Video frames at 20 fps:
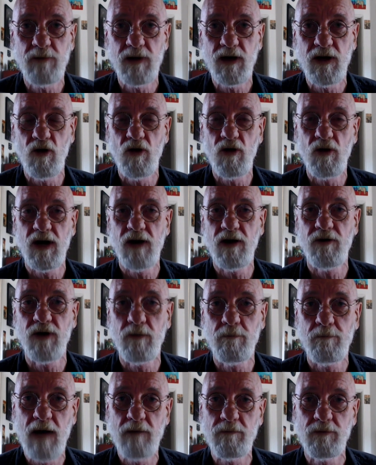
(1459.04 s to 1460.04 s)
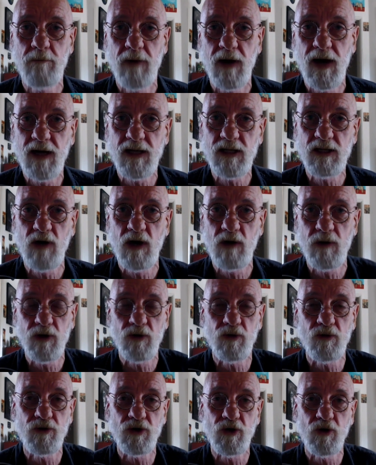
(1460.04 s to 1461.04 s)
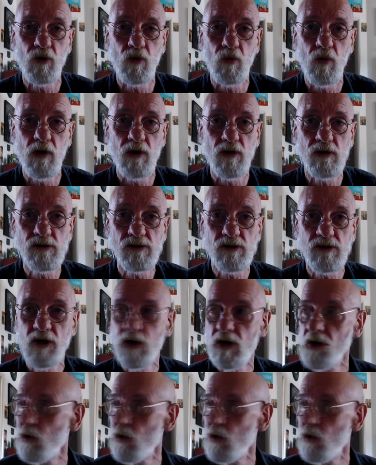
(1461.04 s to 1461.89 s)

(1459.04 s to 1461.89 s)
up being hot air in a paper bag the way we all knew it was,